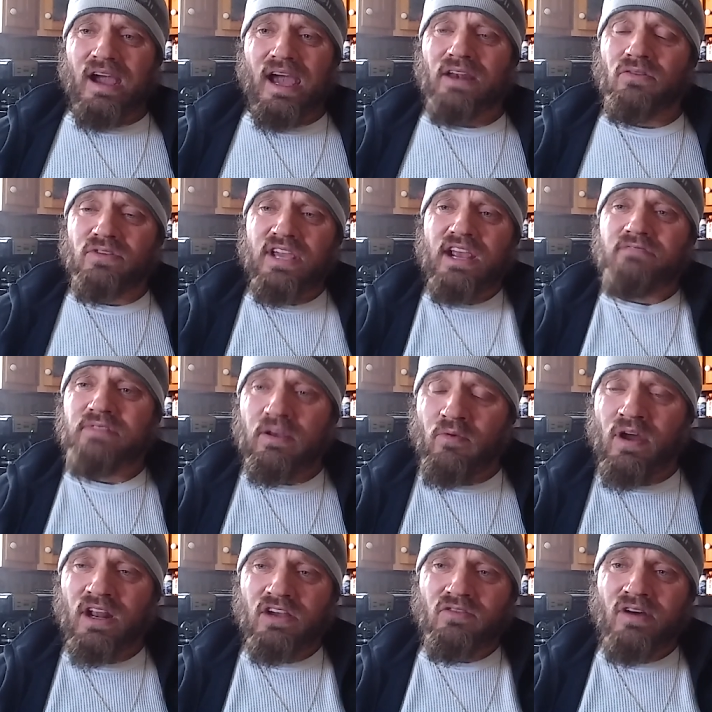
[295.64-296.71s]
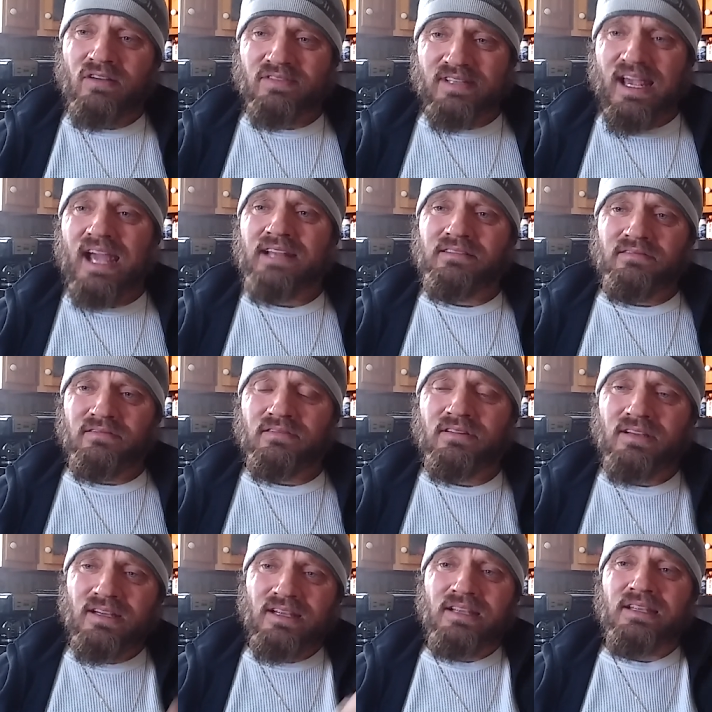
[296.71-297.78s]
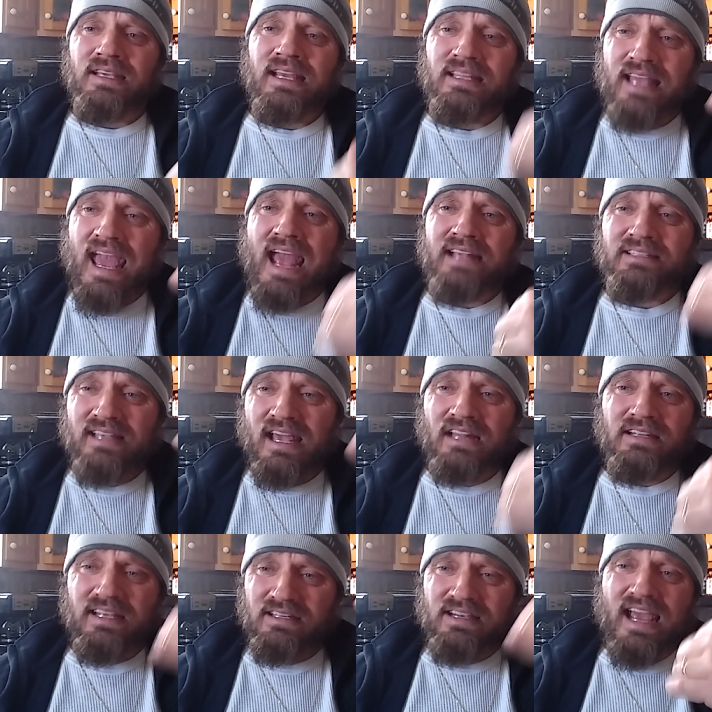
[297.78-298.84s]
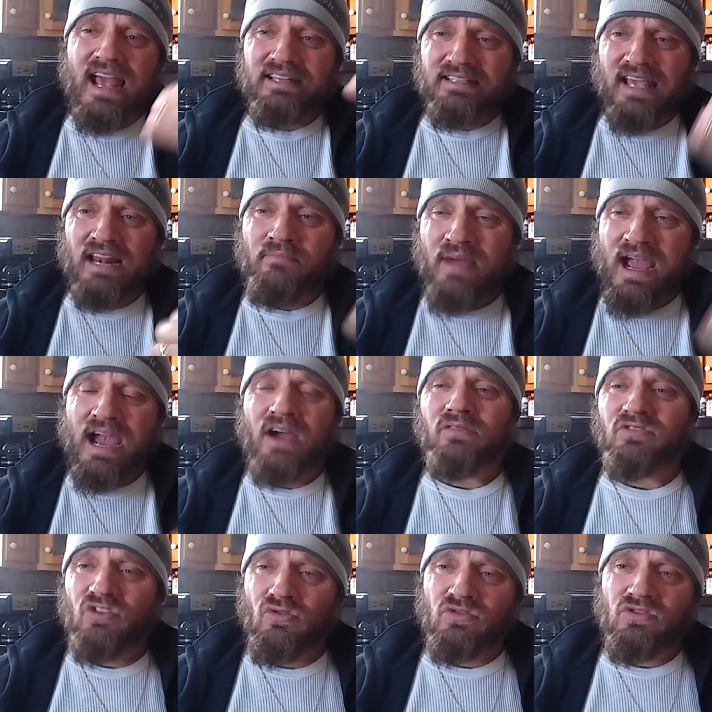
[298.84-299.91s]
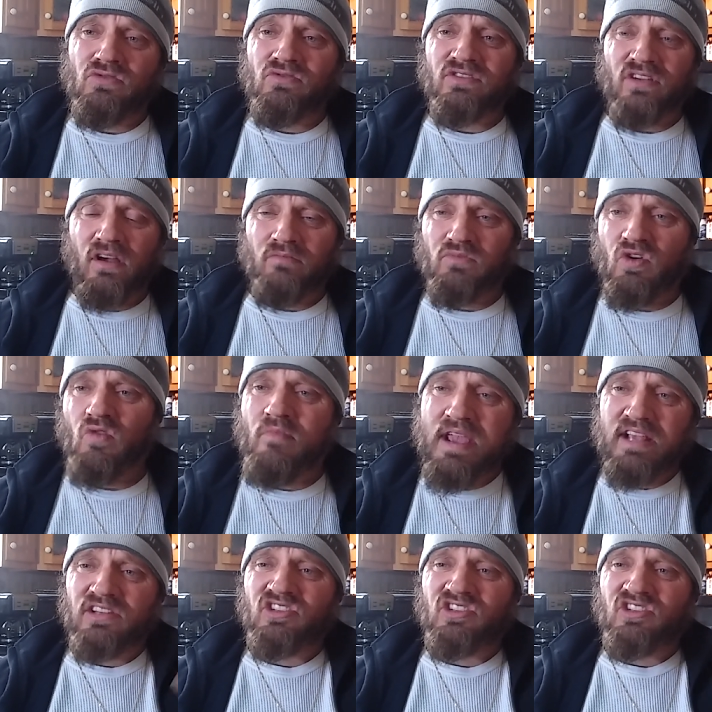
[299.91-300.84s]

don't care if they want to go outside. You get your ass out of my house. Go do something. Go make a